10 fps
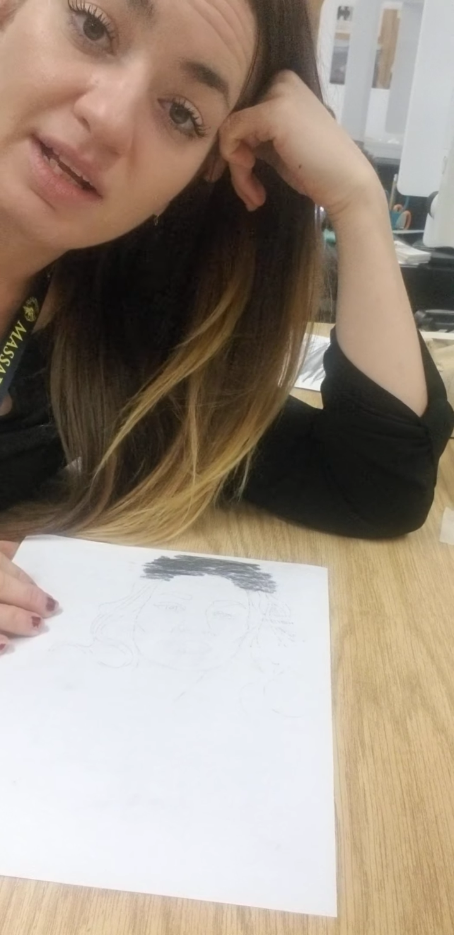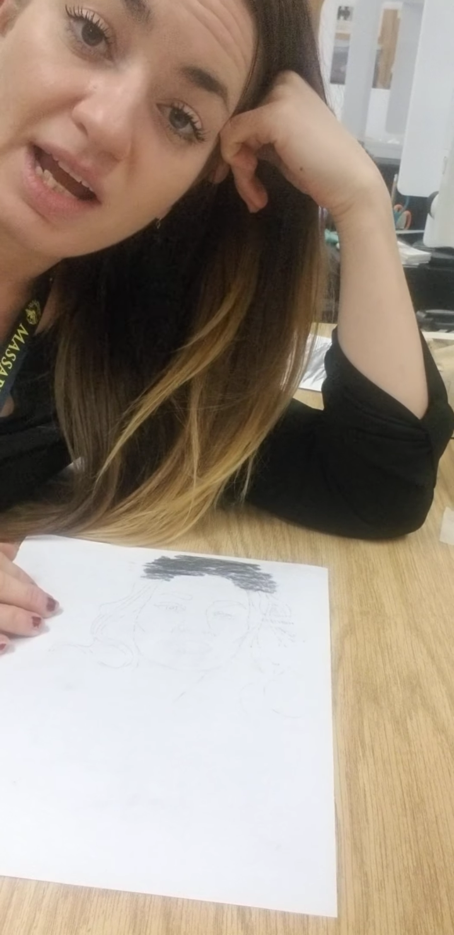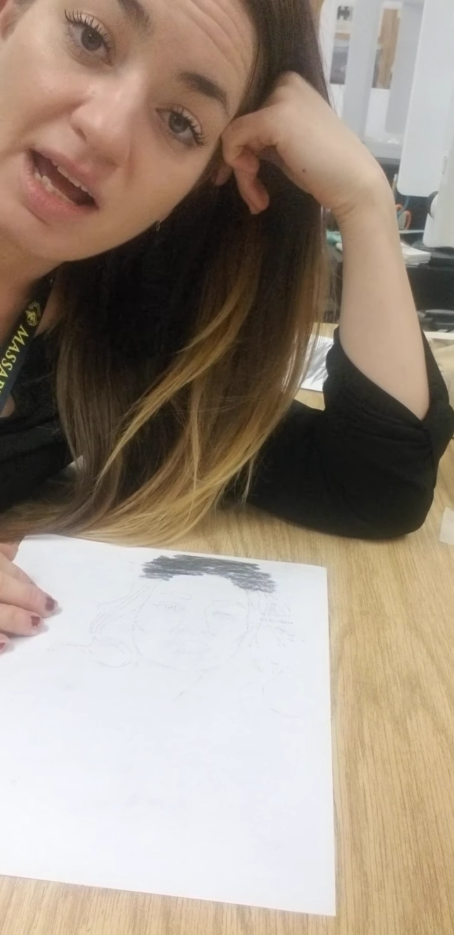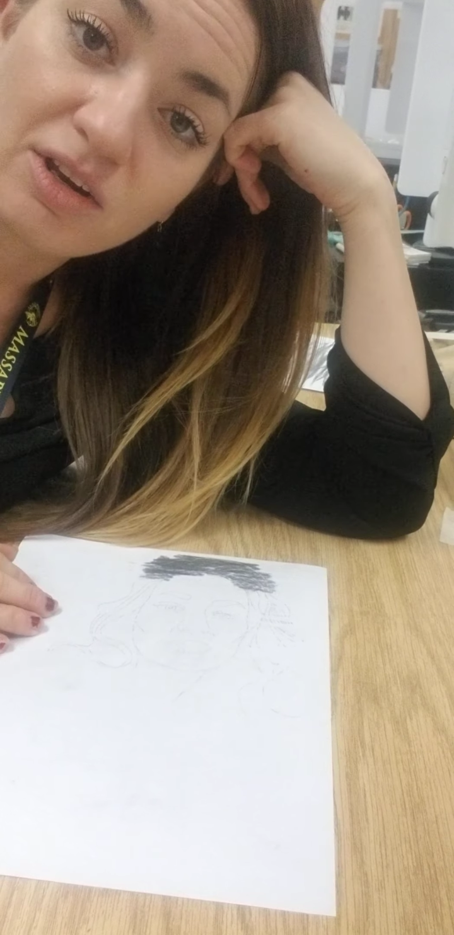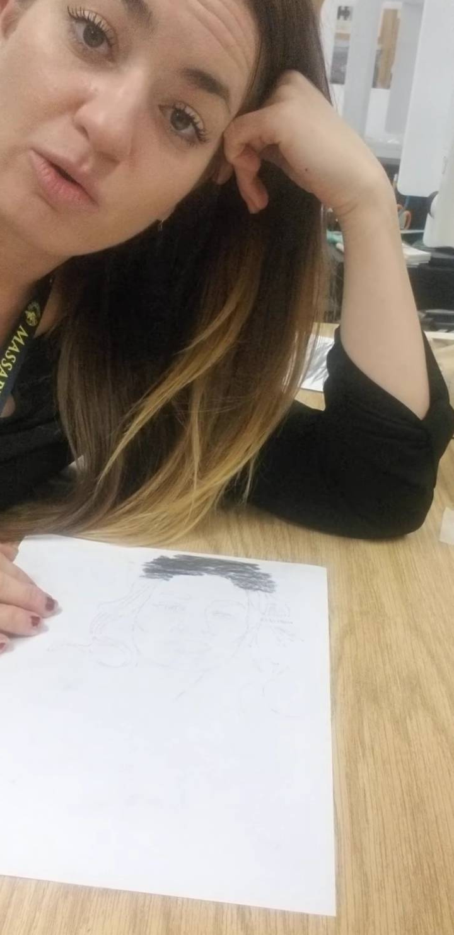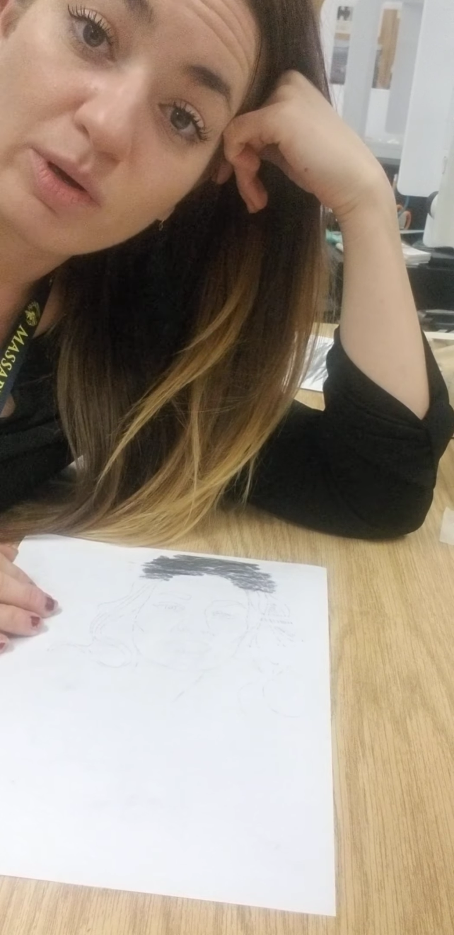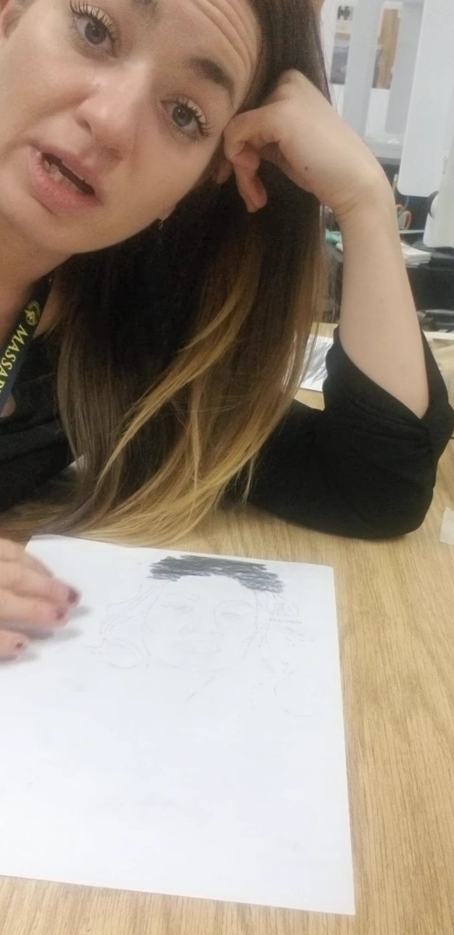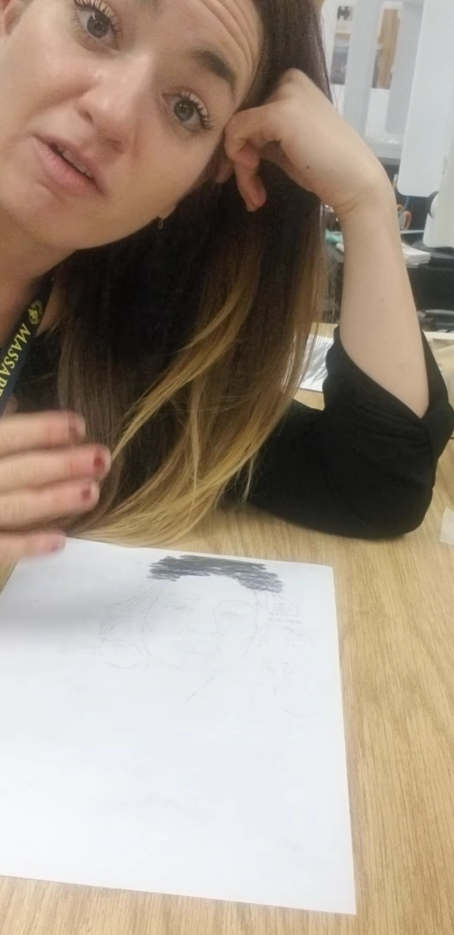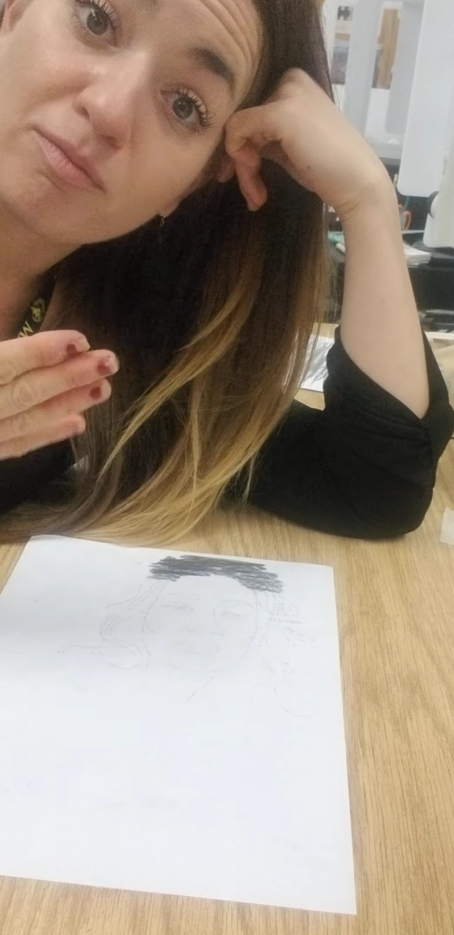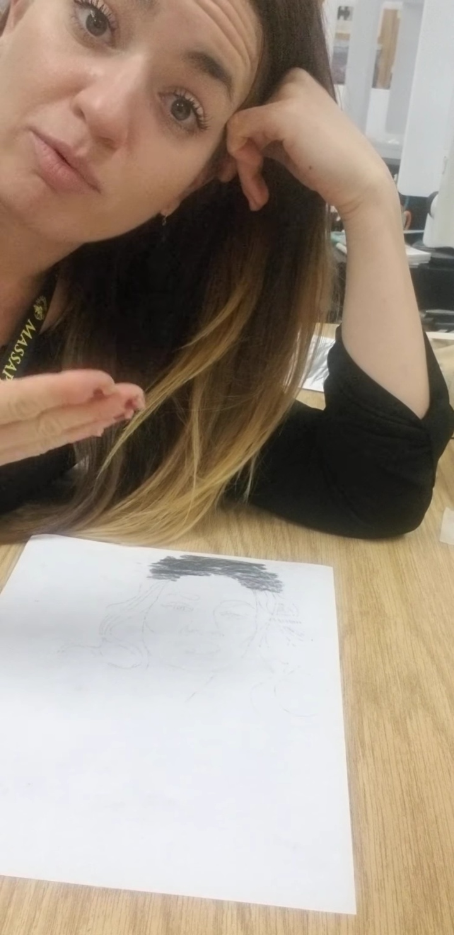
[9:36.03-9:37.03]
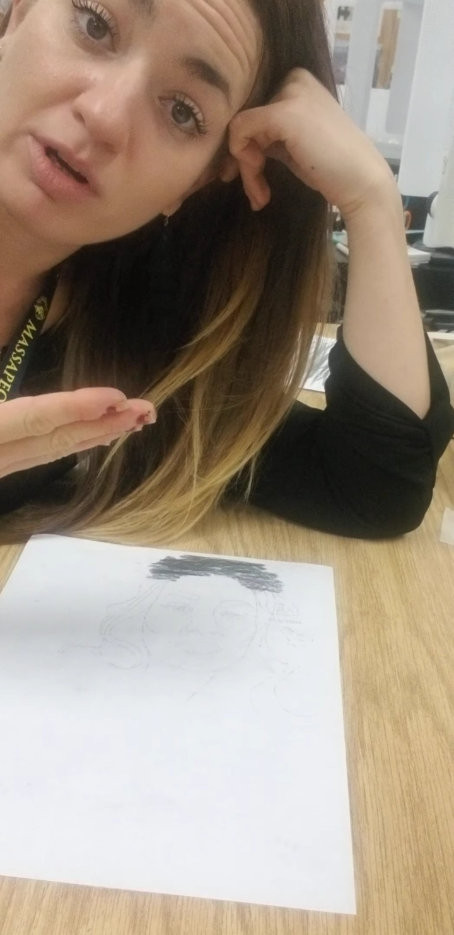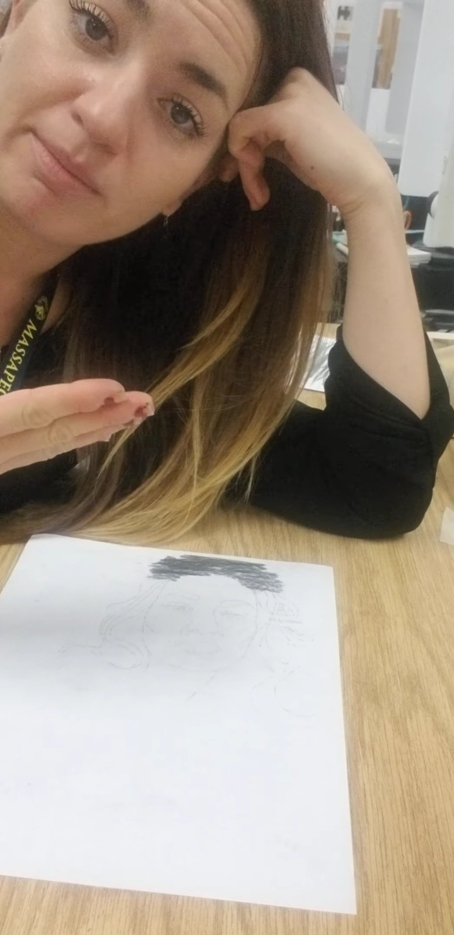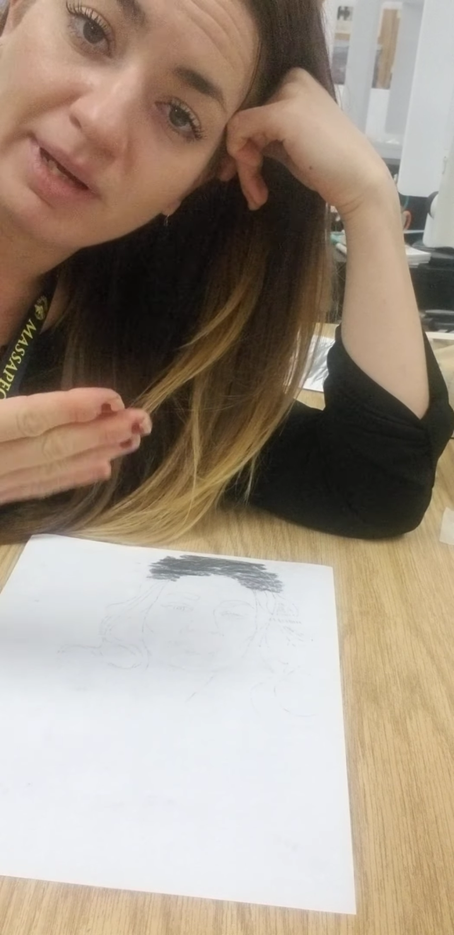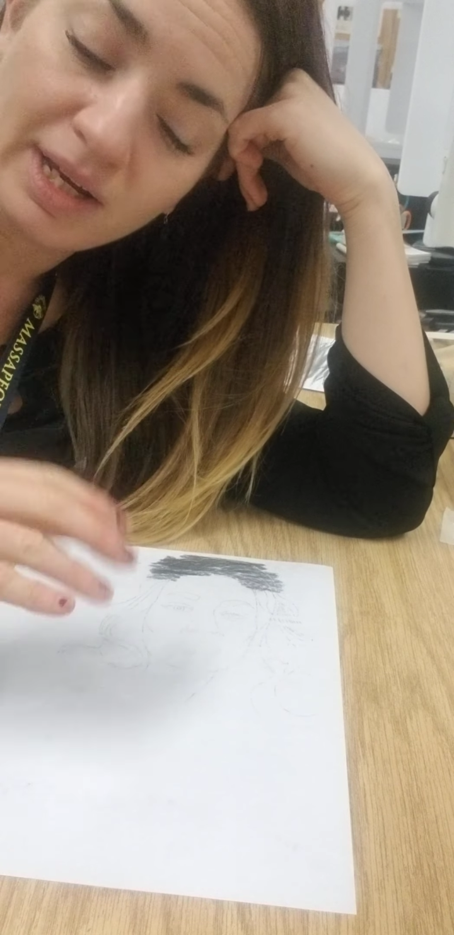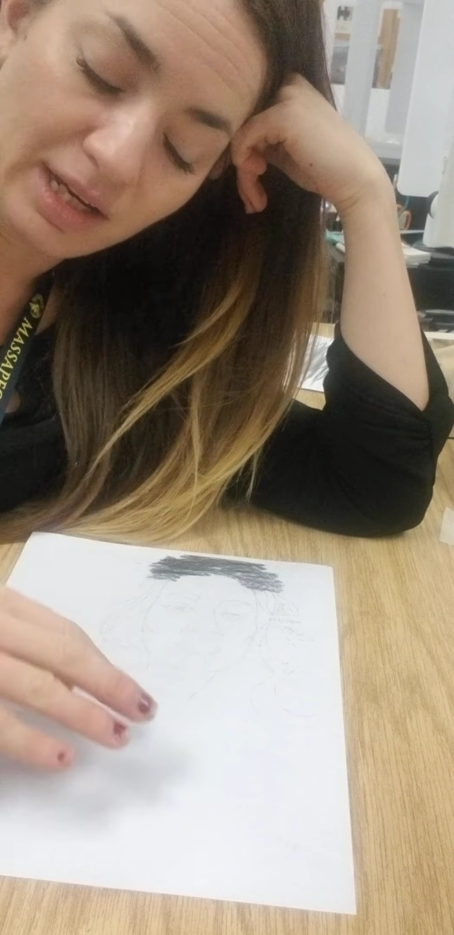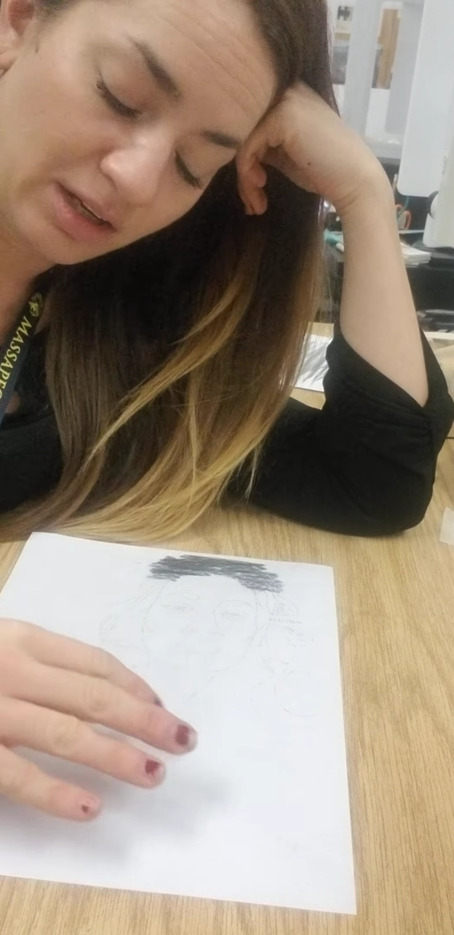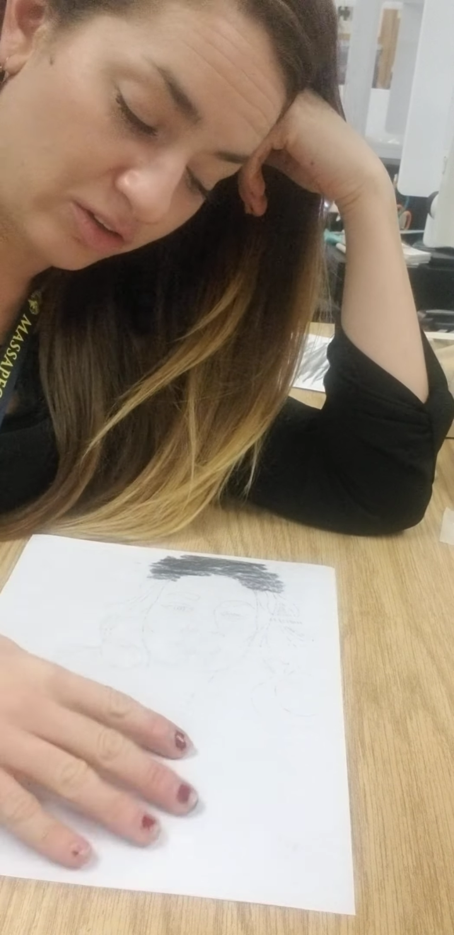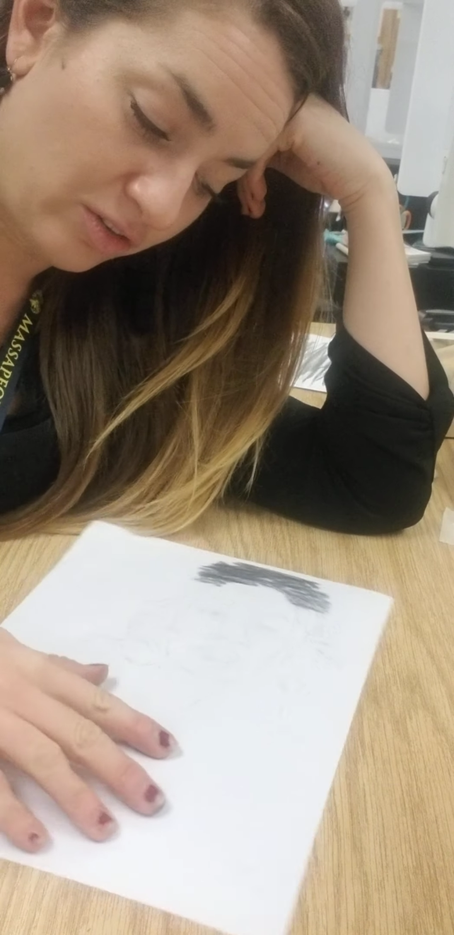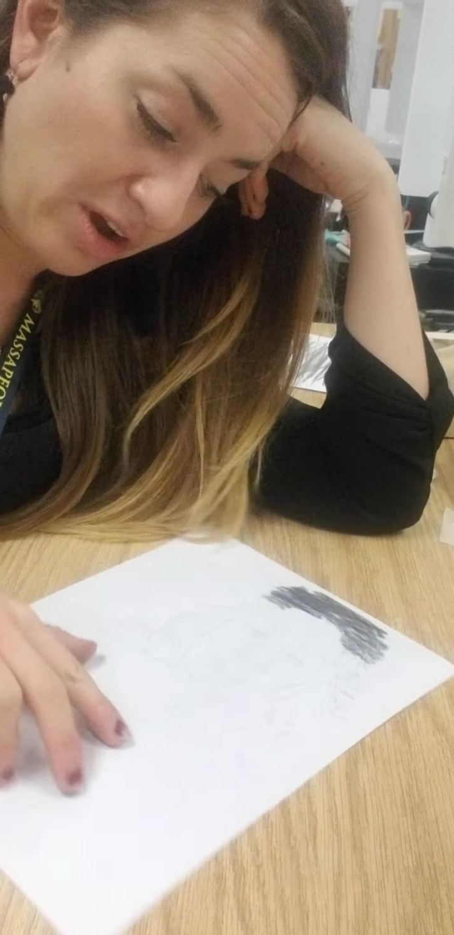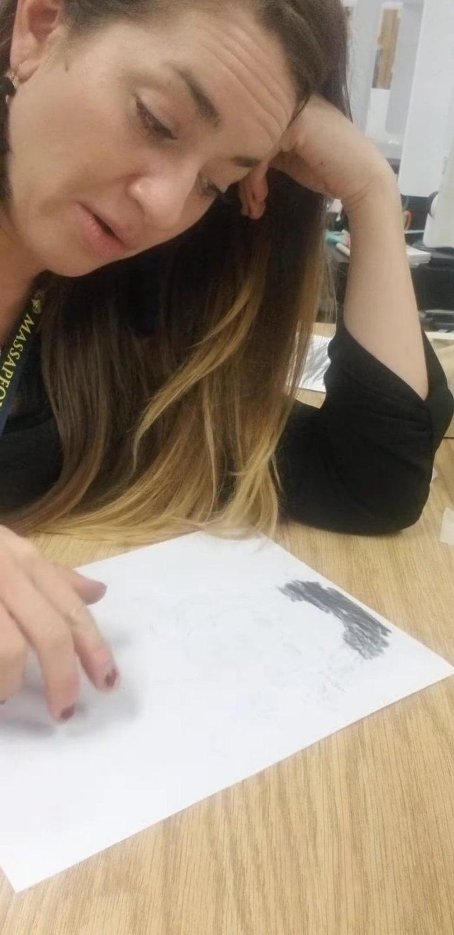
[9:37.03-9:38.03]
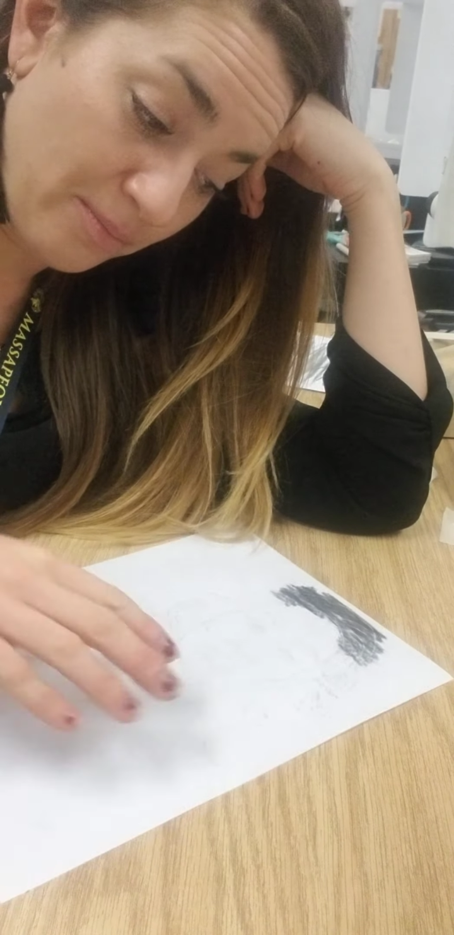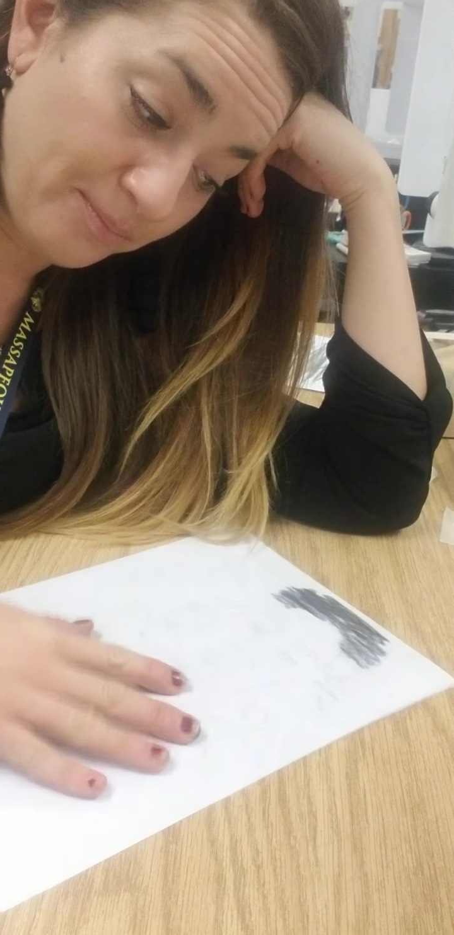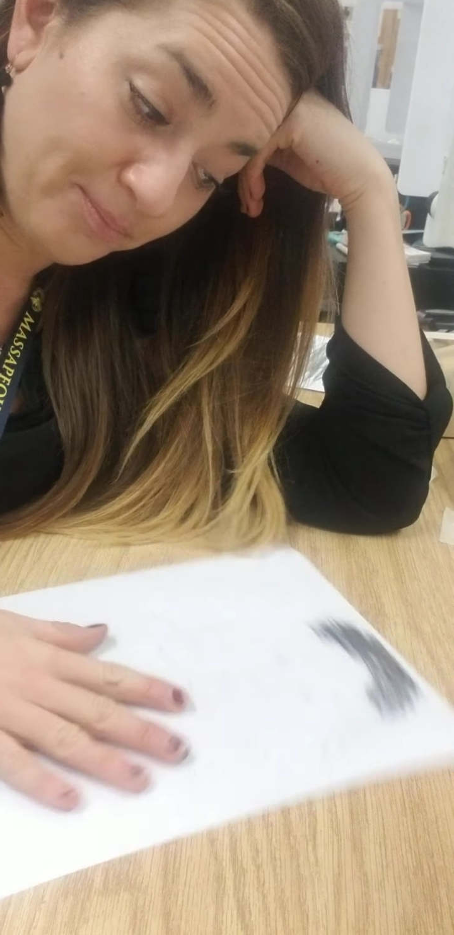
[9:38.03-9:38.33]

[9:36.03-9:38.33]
category of printmaking, so